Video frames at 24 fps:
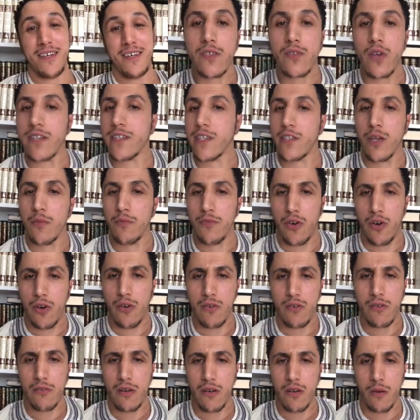So I still him,
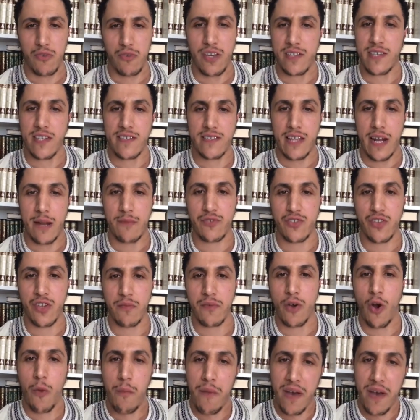no, I'm going to say salam to
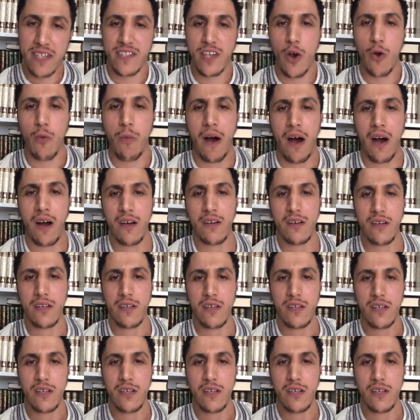him, go make tawbah.